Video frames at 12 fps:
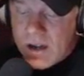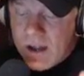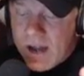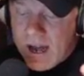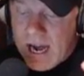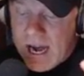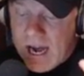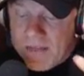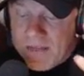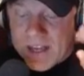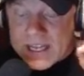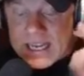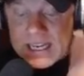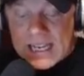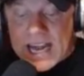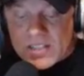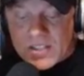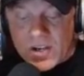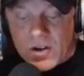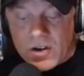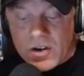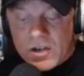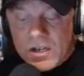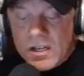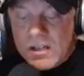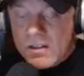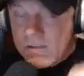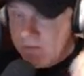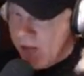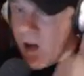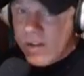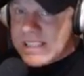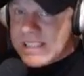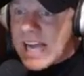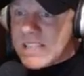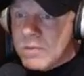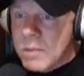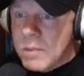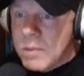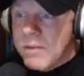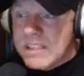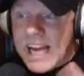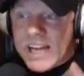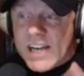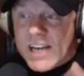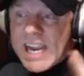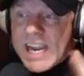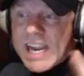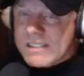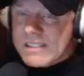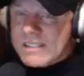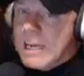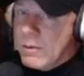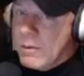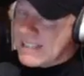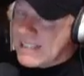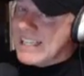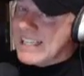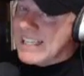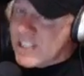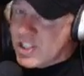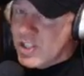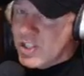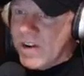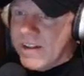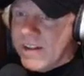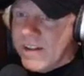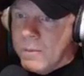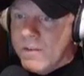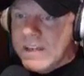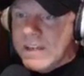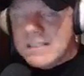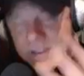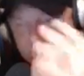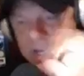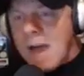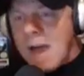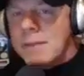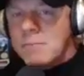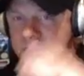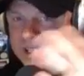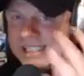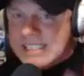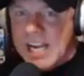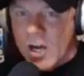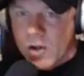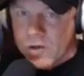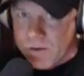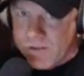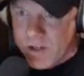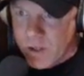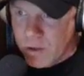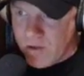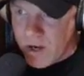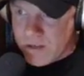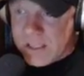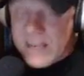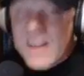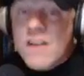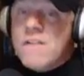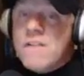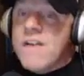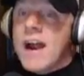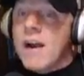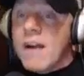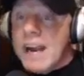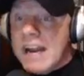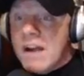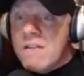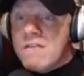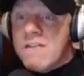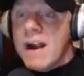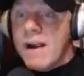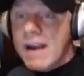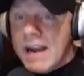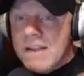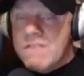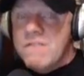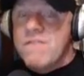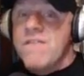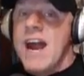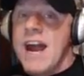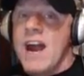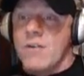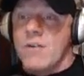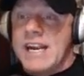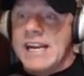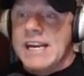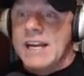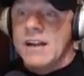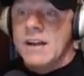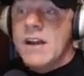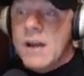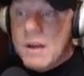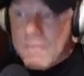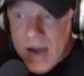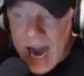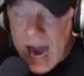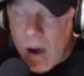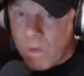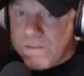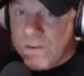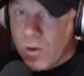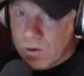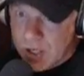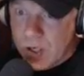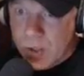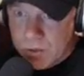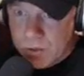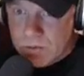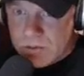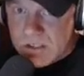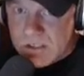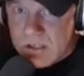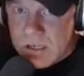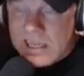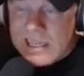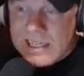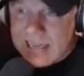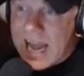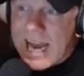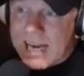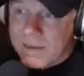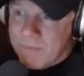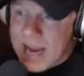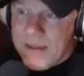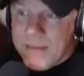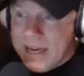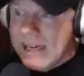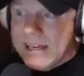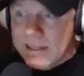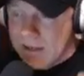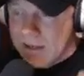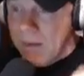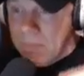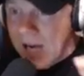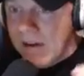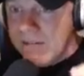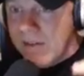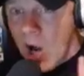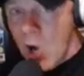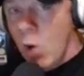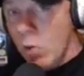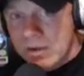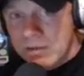the Collector. All these guys from the movies. Now, I know Ego said he was a Celestial in the movies. In the comic books, he's an Elder of the Universe. Very, very, very powerful dudes. Like, maybe above Odin,